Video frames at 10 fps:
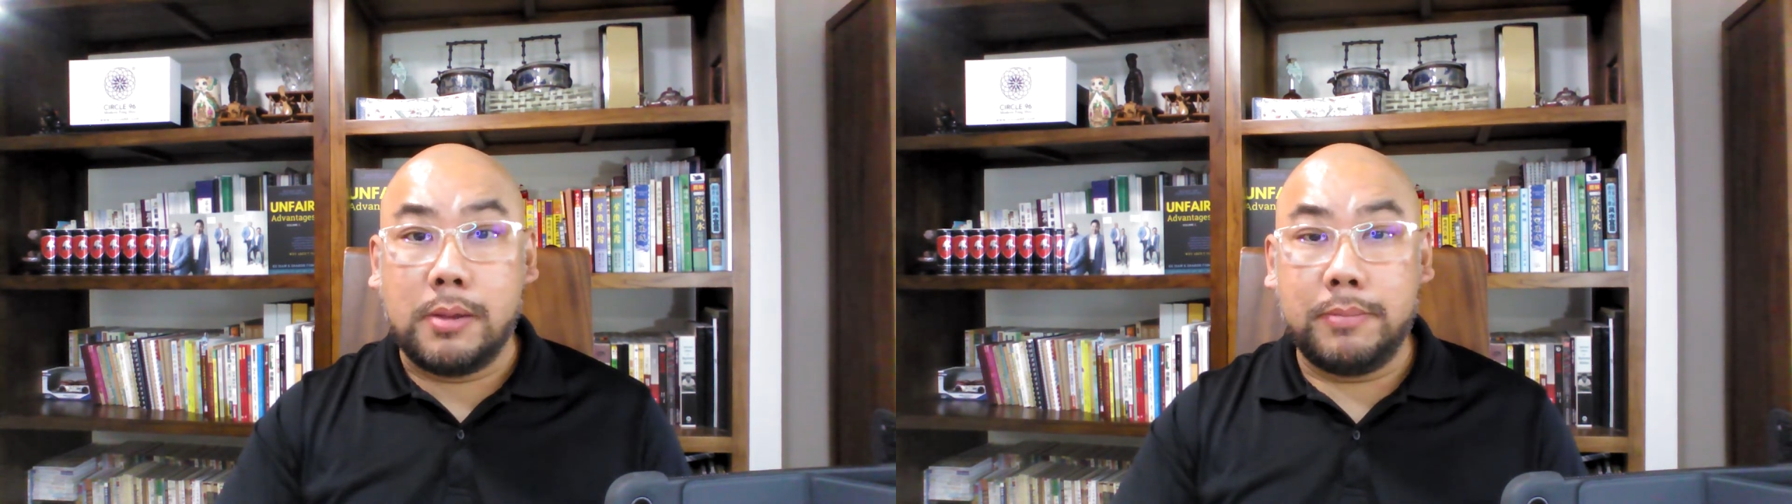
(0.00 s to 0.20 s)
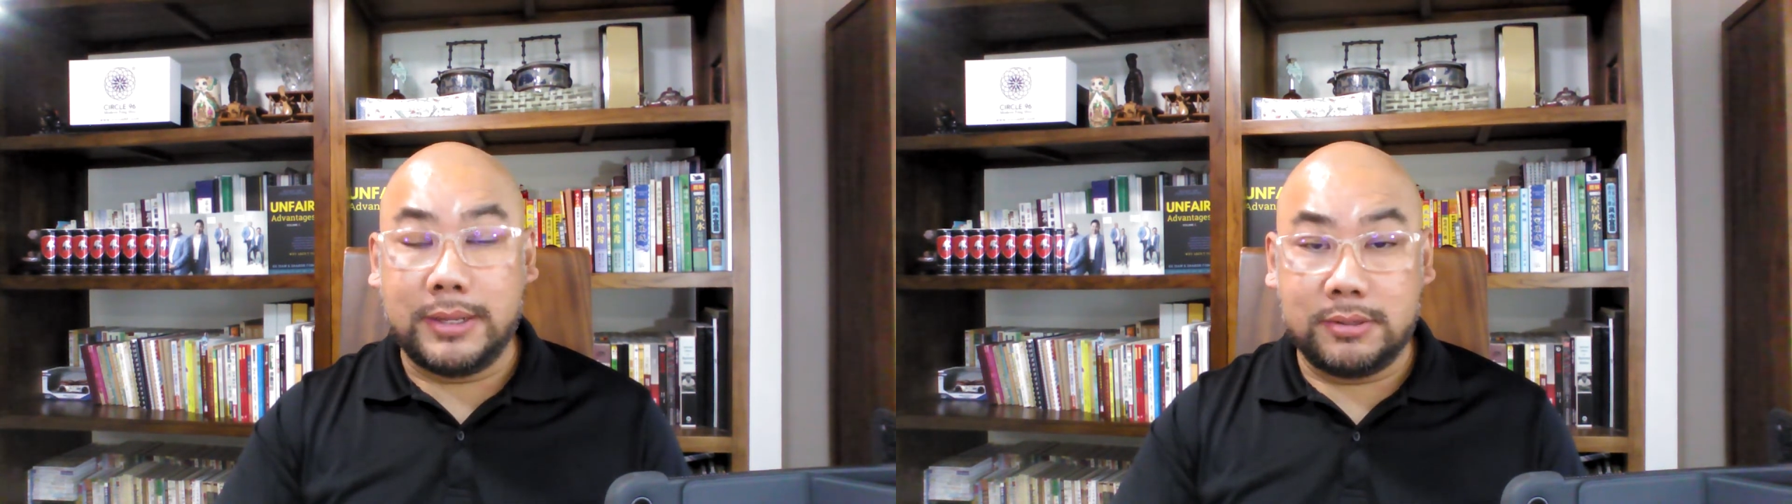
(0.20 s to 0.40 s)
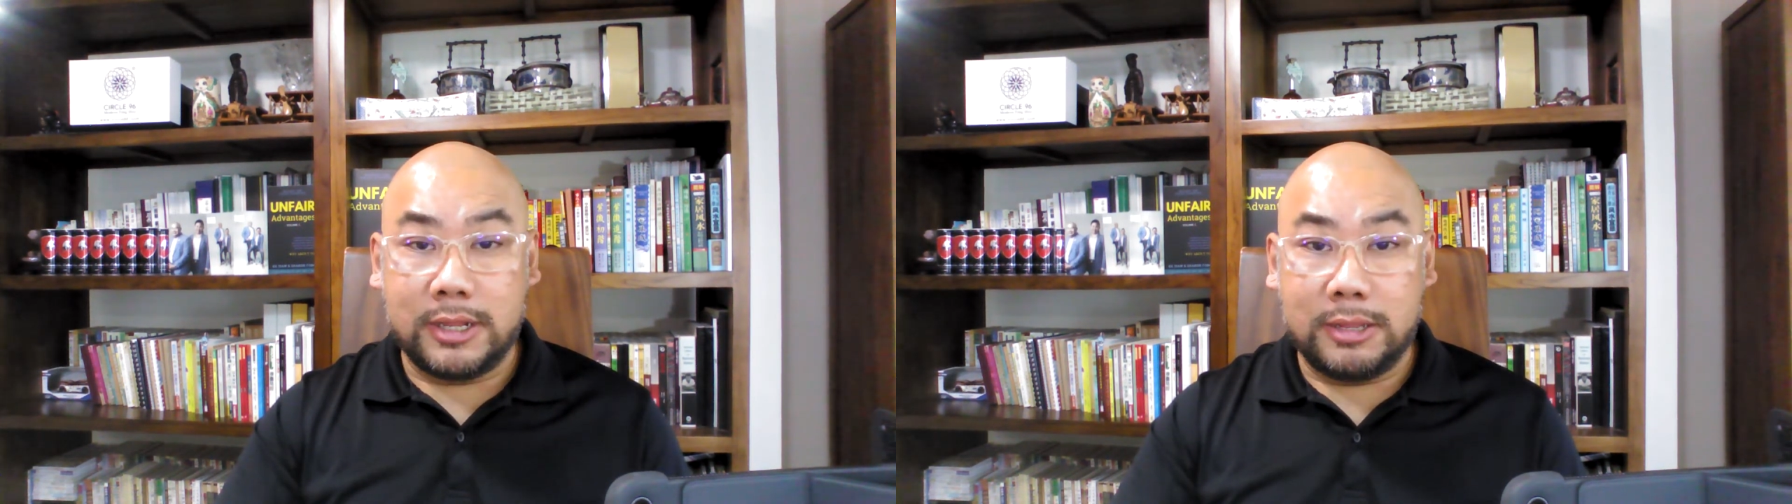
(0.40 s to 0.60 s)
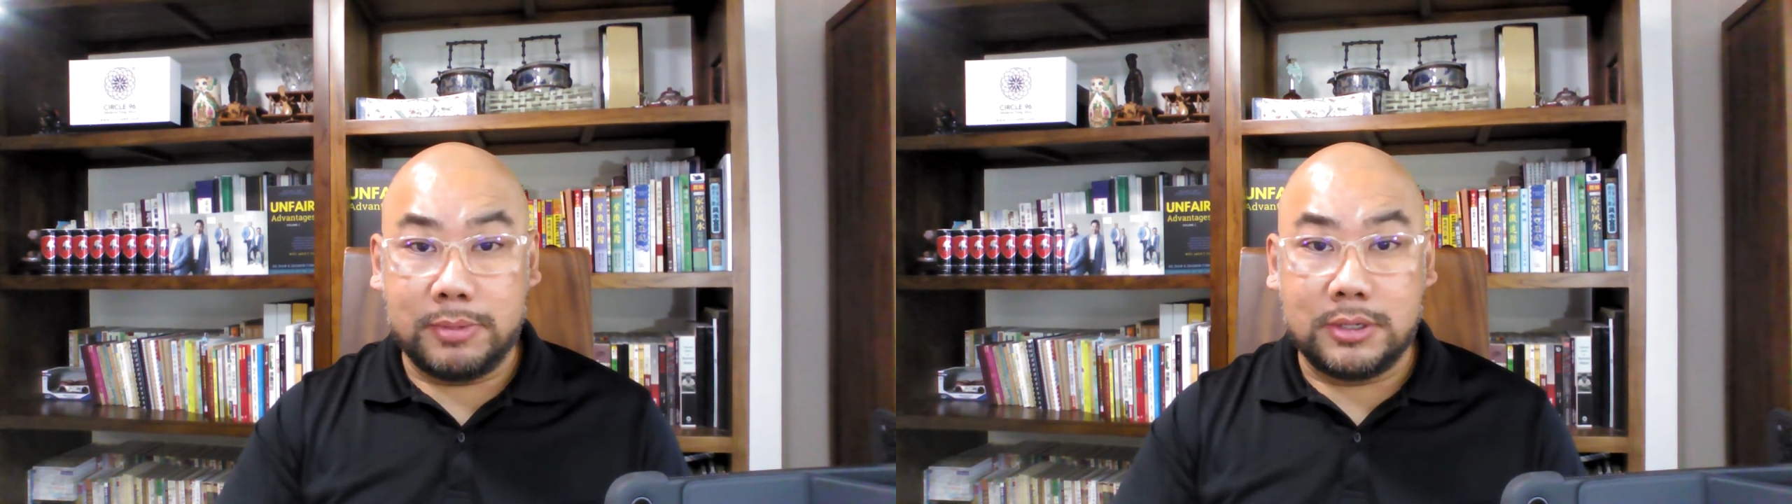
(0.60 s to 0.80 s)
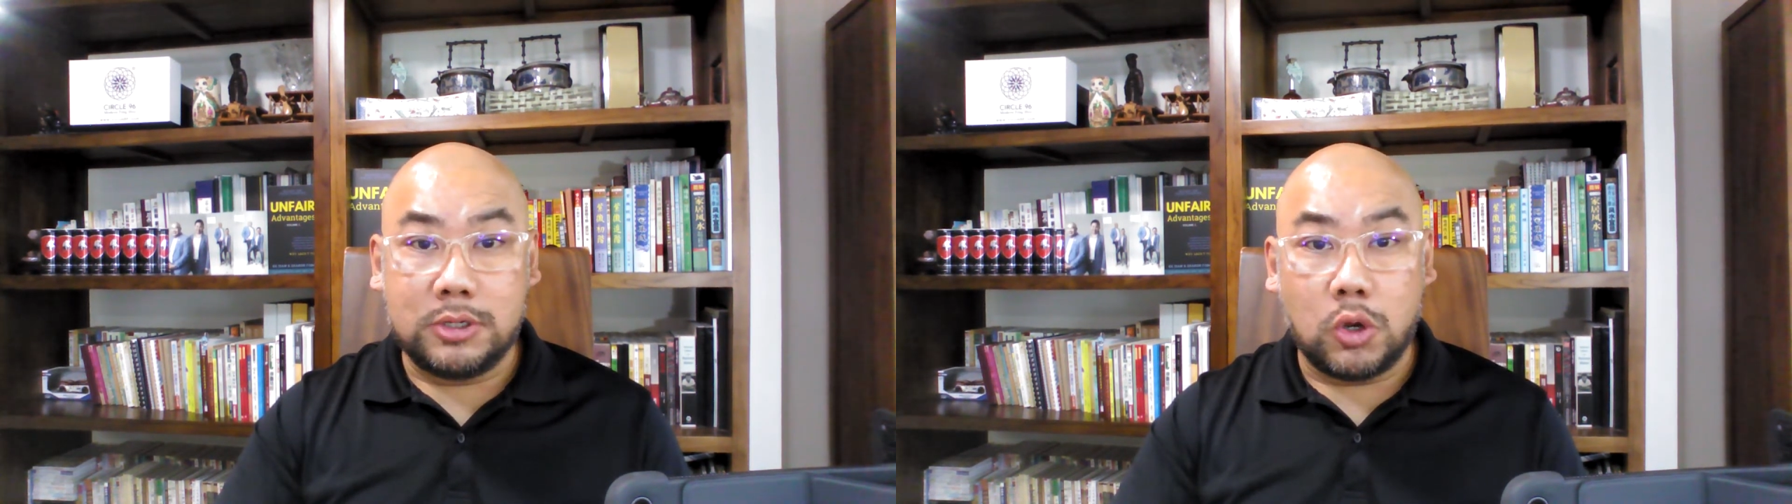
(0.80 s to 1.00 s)
metal
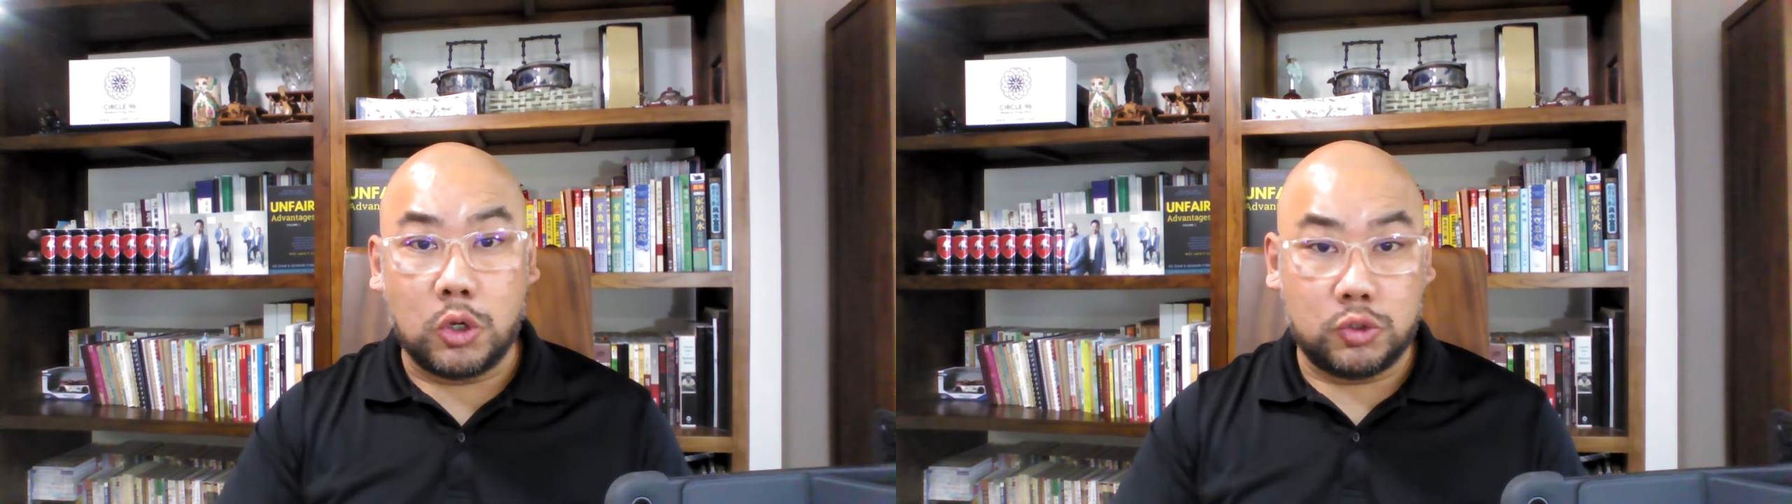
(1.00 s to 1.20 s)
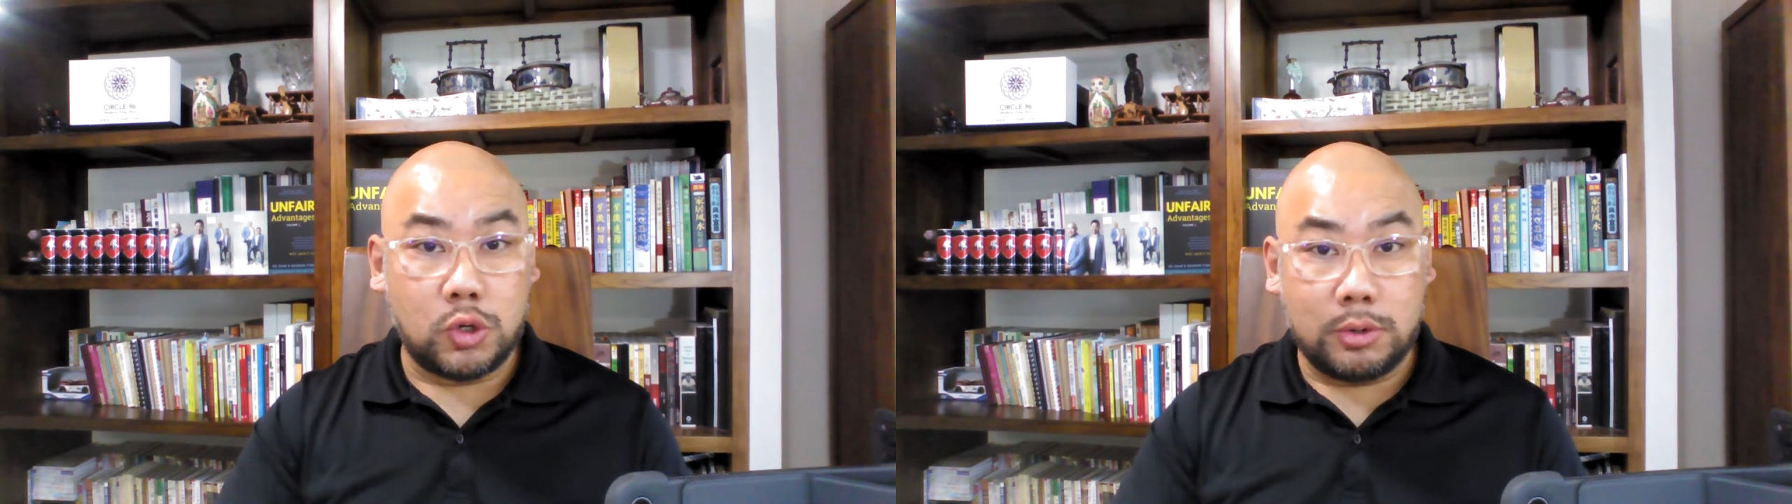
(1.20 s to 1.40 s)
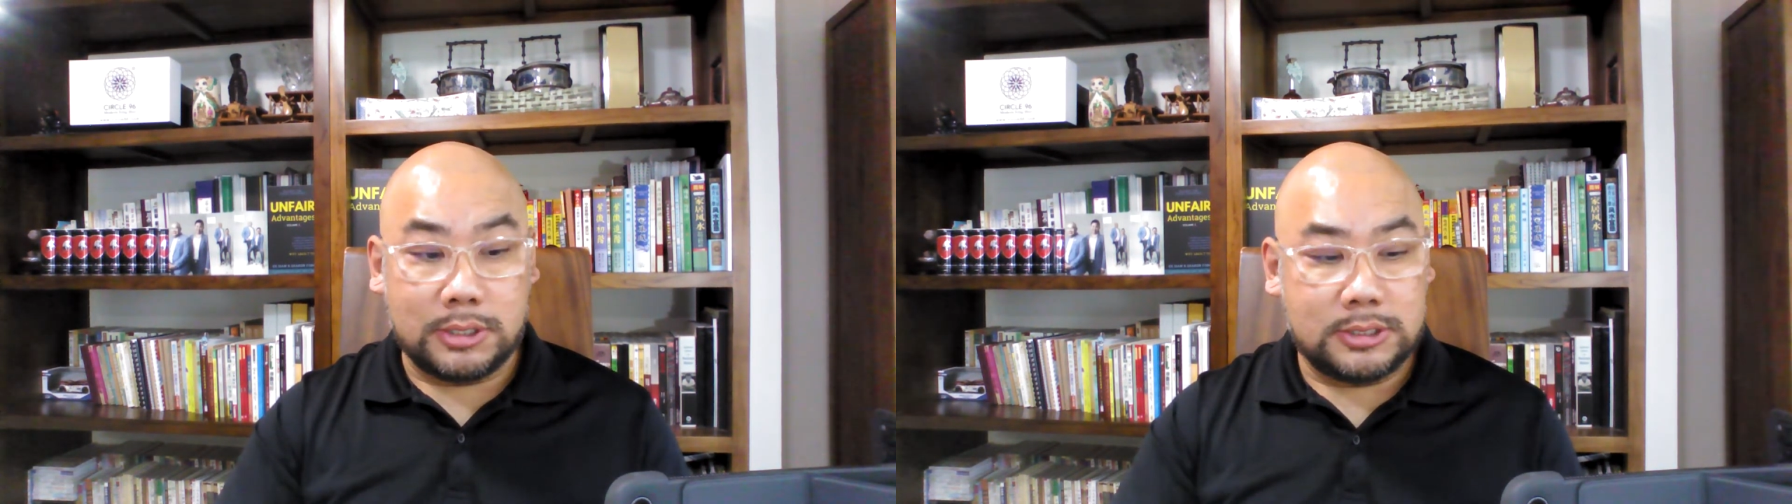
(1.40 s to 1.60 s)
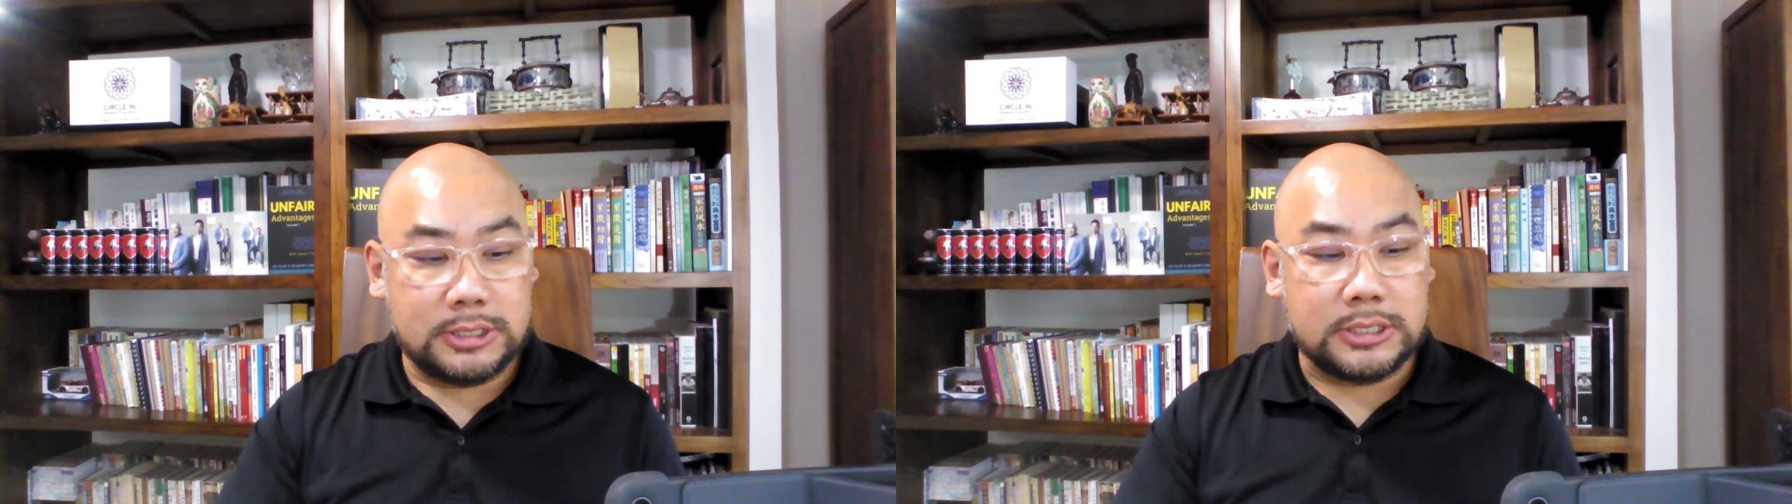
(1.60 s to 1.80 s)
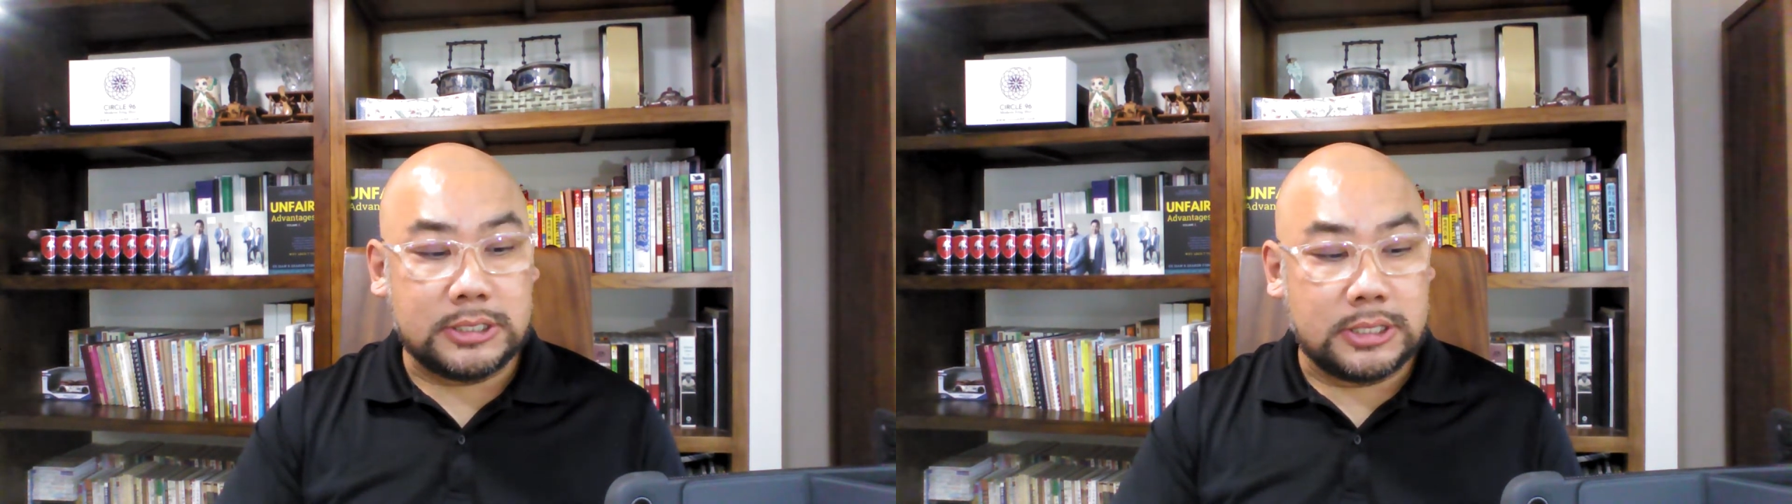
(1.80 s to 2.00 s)
element, authority.